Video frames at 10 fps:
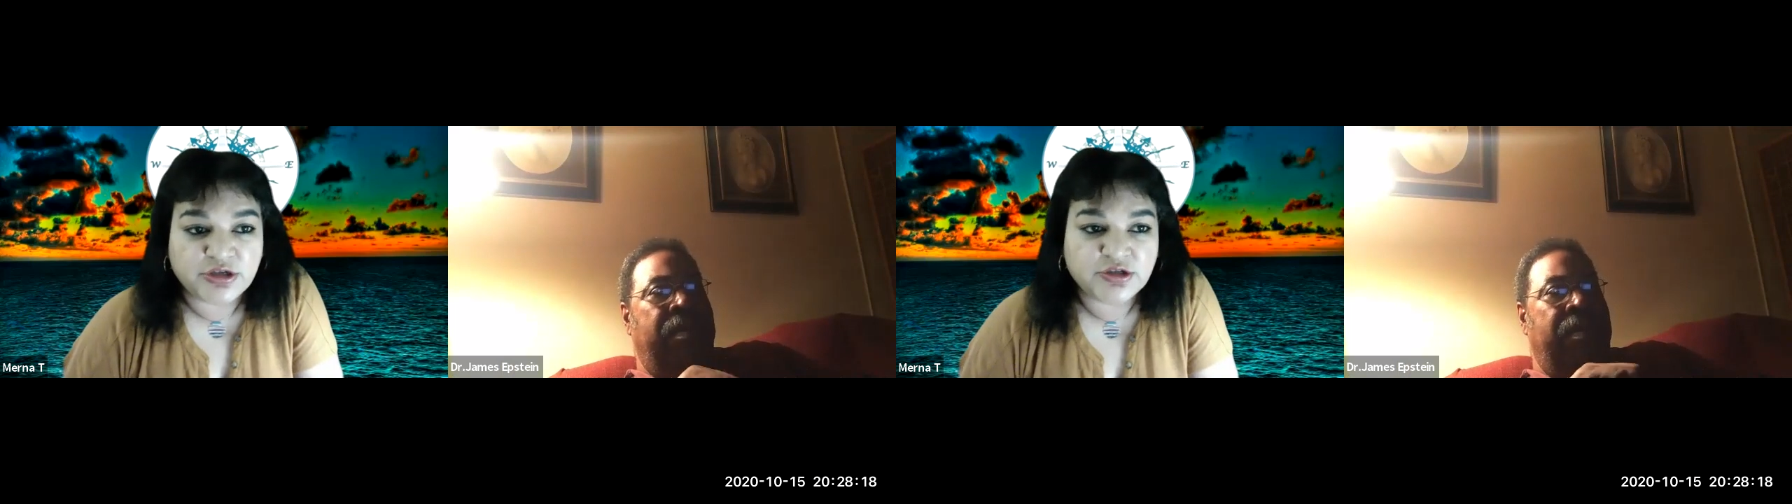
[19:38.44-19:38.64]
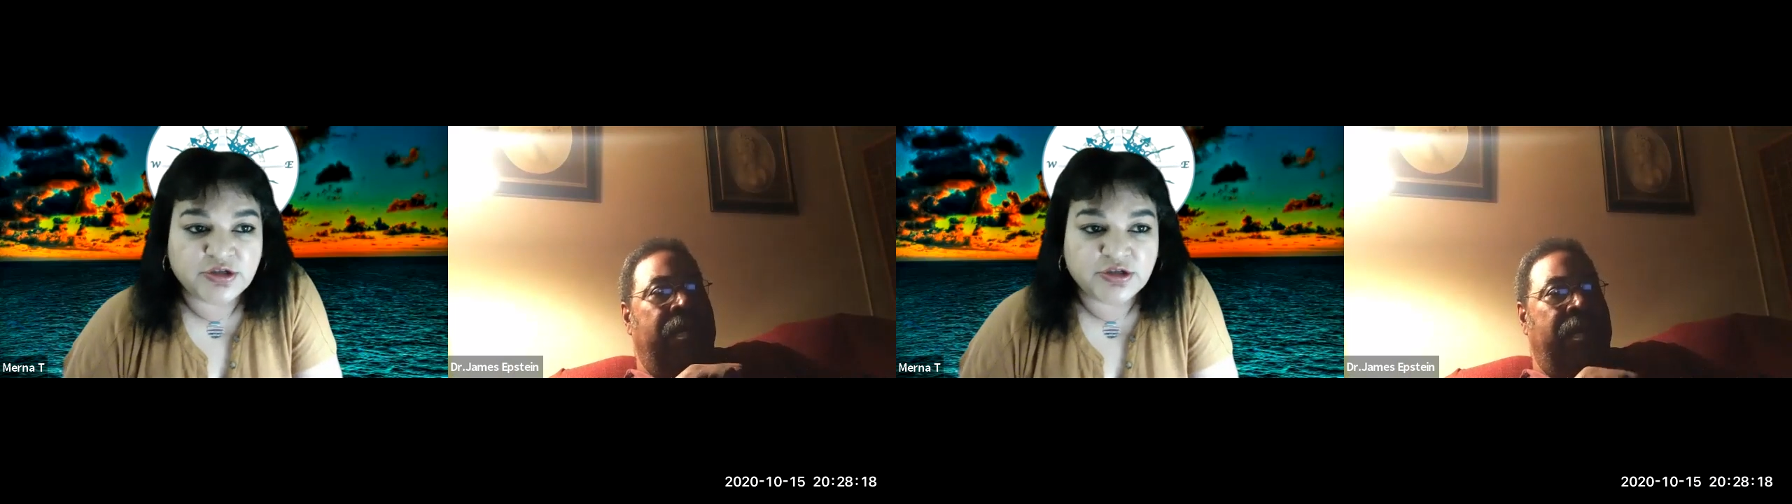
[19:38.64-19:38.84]

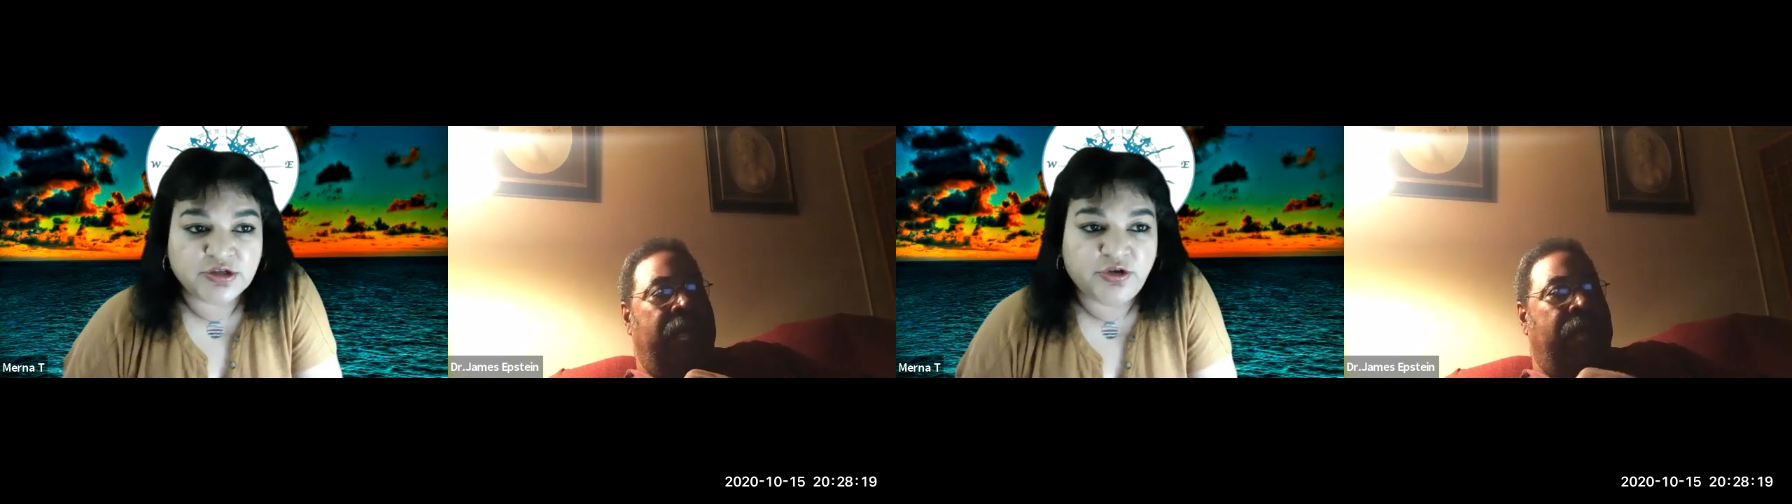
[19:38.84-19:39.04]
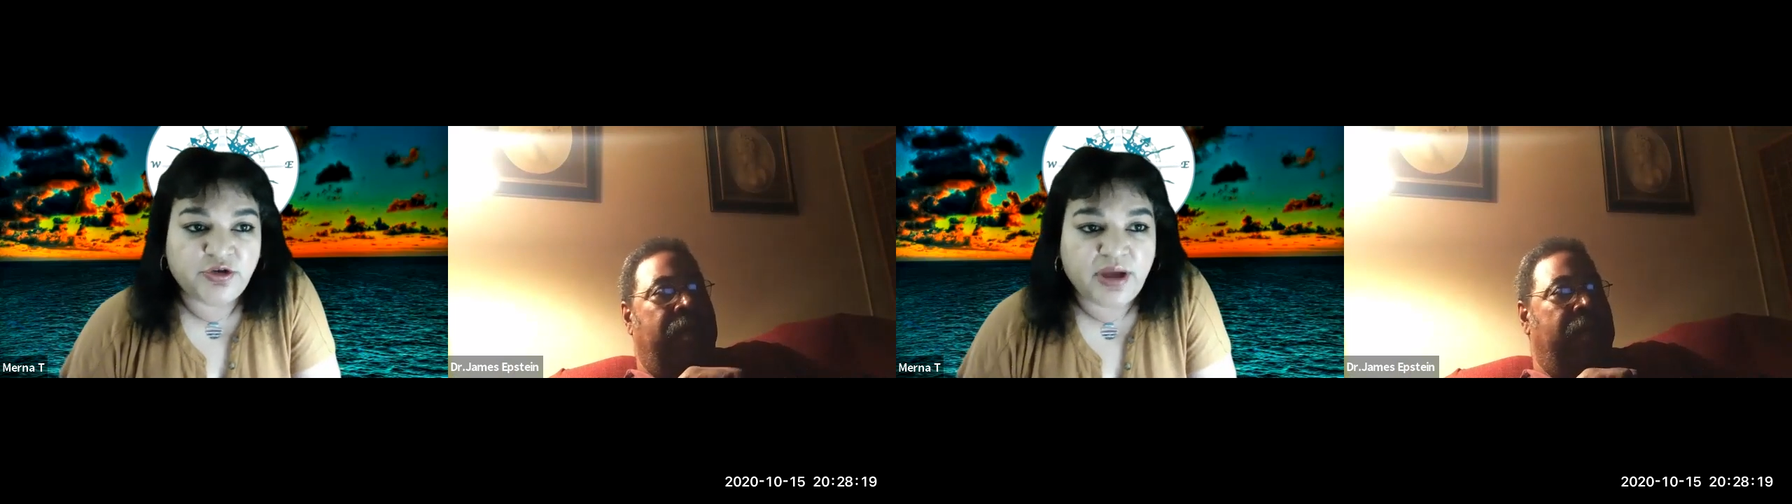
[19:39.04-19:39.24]
or
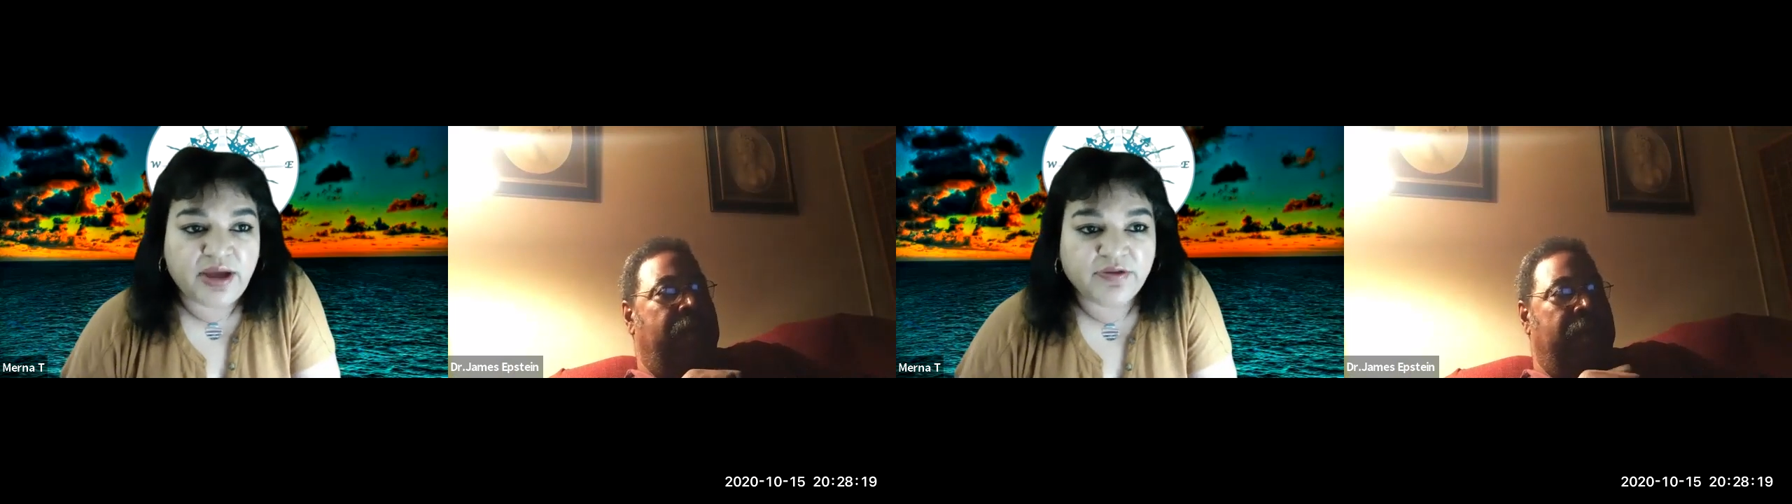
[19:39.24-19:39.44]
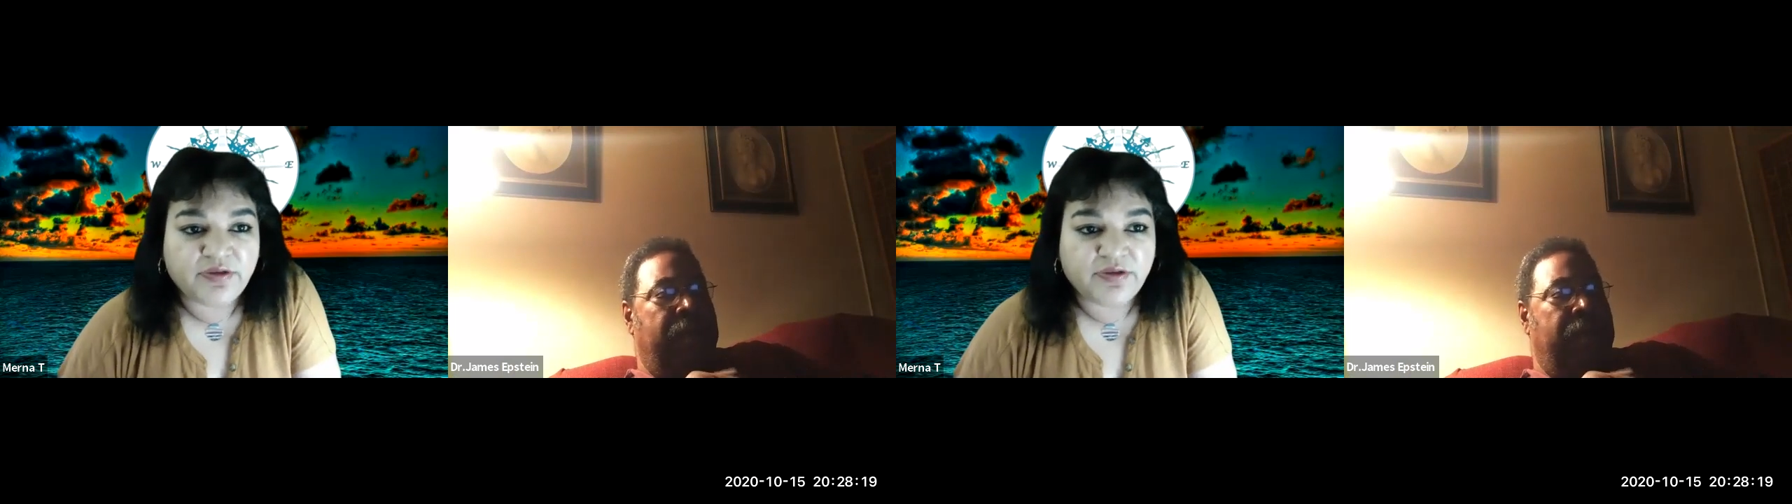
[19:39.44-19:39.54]
you have a